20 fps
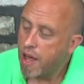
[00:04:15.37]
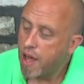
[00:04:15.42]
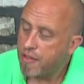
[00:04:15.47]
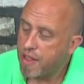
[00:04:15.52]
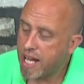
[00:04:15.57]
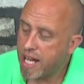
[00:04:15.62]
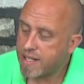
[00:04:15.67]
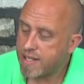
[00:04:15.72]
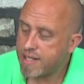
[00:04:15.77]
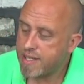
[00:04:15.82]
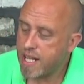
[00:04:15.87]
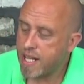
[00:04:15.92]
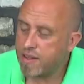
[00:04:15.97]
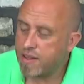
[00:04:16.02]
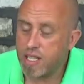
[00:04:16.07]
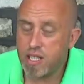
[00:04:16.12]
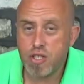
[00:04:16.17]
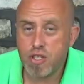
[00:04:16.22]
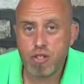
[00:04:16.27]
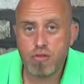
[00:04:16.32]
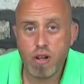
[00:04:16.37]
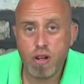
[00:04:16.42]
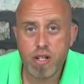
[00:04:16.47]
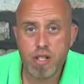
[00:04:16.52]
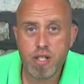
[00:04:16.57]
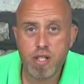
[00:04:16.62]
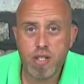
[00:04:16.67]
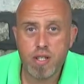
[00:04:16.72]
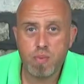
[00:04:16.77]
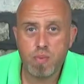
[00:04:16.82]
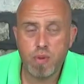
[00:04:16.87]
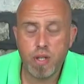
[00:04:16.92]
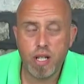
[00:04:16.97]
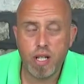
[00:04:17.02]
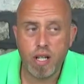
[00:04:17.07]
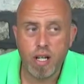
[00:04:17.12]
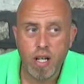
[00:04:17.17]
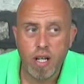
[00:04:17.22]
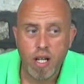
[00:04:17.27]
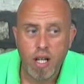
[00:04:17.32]
That said, the instructions
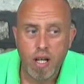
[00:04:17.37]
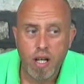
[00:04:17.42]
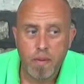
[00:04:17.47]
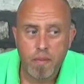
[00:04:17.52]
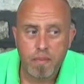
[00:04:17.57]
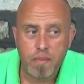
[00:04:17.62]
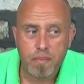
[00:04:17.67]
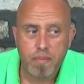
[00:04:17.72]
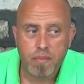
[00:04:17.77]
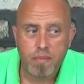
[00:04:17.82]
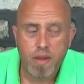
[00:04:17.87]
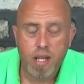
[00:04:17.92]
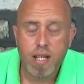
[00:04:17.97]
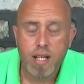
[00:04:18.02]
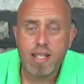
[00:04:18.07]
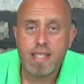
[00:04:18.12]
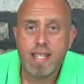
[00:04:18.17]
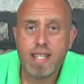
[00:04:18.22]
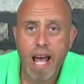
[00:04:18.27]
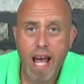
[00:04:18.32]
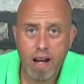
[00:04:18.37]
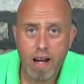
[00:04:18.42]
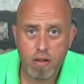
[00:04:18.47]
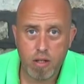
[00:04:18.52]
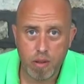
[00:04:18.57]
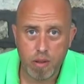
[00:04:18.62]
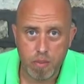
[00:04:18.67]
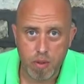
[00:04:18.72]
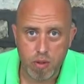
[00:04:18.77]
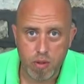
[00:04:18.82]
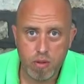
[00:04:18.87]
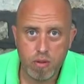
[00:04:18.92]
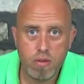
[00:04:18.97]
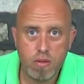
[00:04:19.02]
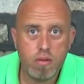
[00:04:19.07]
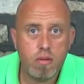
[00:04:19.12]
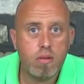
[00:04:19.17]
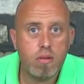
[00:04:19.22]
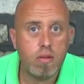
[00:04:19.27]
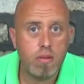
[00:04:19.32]
were
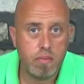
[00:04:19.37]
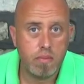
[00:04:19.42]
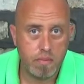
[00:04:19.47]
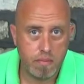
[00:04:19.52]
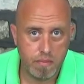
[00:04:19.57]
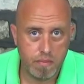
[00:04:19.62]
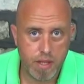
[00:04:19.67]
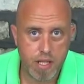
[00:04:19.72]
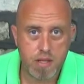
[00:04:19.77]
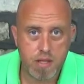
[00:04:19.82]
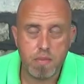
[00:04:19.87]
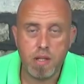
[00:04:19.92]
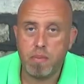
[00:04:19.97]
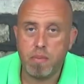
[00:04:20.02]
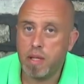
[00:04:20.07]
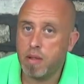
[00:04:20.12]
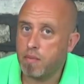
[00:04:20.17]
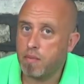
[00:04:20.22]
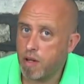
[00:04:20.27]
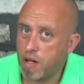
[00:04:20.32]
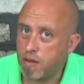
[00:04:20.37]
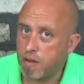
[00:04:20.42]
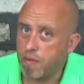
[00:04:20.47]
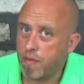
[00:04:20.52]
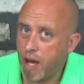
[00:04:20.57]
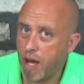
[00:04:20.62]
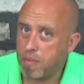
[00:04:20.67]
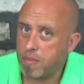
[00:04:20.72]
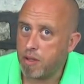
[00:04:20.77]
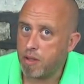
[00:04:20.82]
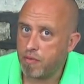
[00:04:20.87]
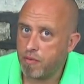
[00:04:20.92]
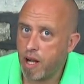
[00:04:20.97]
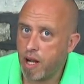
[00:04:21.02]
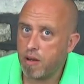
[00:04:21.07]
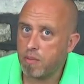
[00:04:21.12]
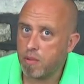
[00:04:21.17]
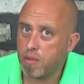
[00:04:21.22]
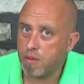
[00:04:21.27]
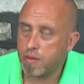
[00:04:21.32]
terrible. There's me being very family
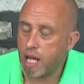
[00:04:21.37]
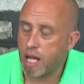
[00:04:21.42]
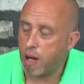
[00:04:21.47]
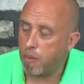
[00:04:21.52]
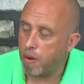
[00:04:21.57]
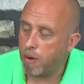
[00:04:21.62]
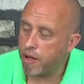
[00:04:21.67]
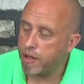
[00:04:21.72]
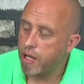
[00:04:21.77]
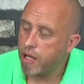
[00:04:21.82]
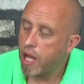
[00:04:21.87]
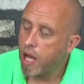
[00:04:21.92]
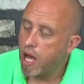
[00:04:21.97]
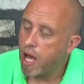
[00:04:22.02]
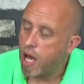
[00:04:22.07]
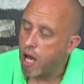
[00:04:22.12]
friendly with that one.